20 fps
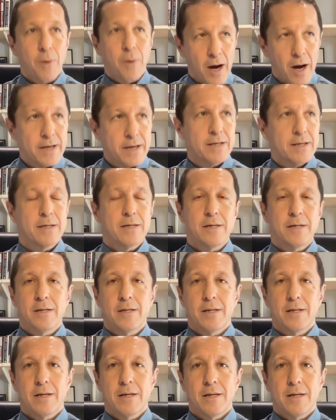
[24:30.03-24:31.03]
But
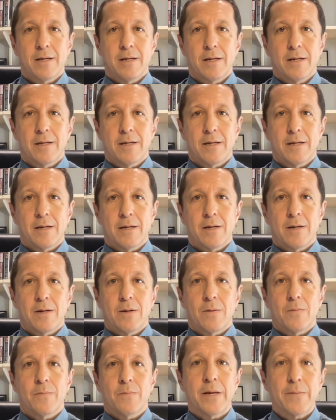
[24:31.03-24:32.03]

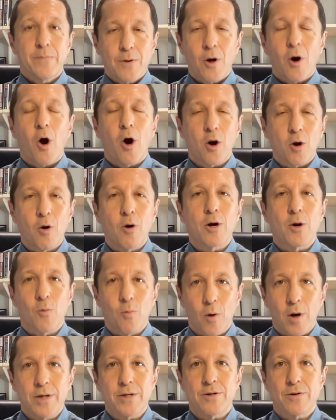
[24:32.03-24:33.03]
people are going to
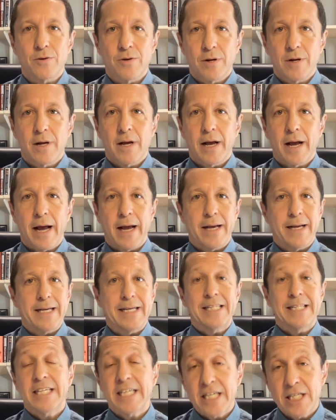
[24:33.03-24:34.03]
wonder,
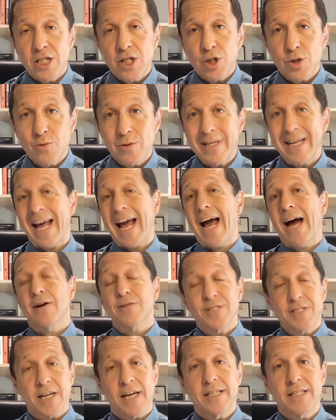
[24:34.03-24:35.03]
in the industry,
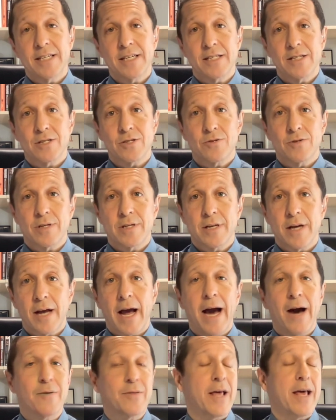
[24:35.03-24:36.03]
outside the industry,
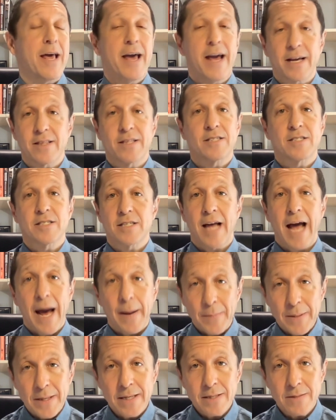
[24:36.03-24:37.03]
how the heck this is
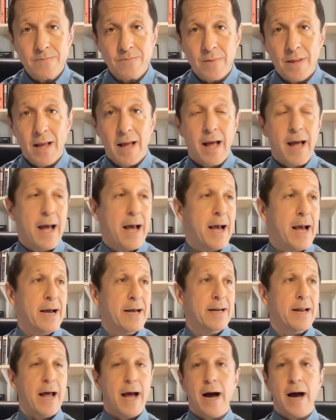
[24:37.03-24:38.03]
happening
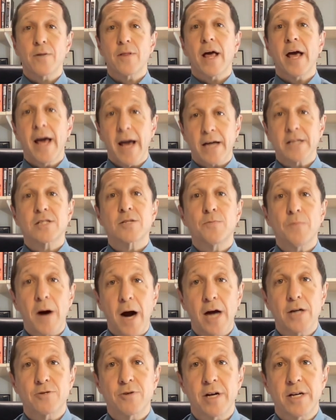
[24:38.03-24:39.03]
and how the heck the
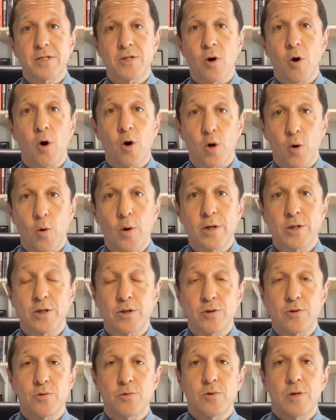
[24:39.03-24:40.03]
Padres are going
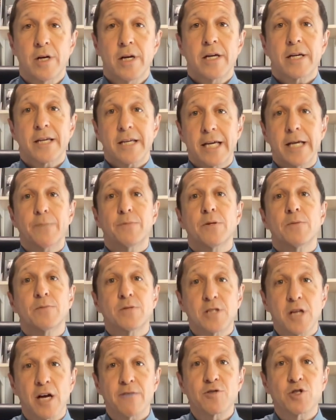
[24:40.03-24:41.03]
to keep
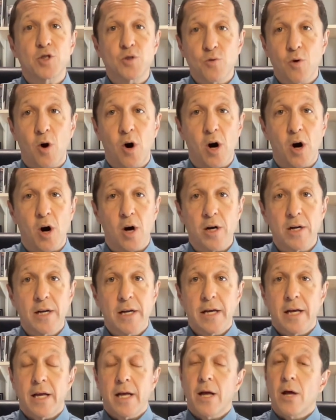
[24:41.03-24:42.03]
themselves strong
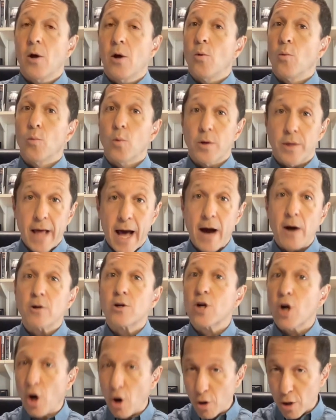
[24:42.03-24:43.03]
without
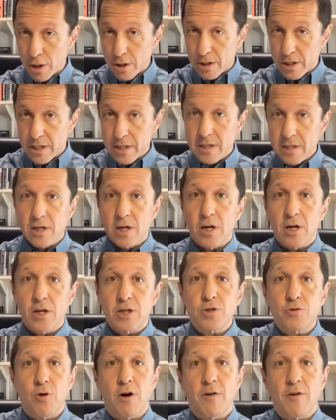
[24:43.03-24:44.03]
currently a
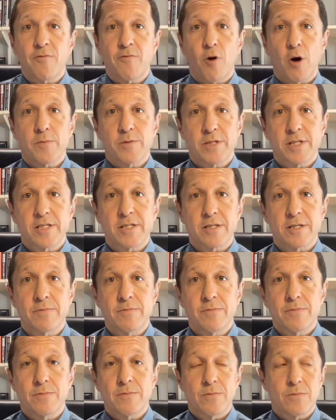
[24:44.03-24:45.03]
strong farm system,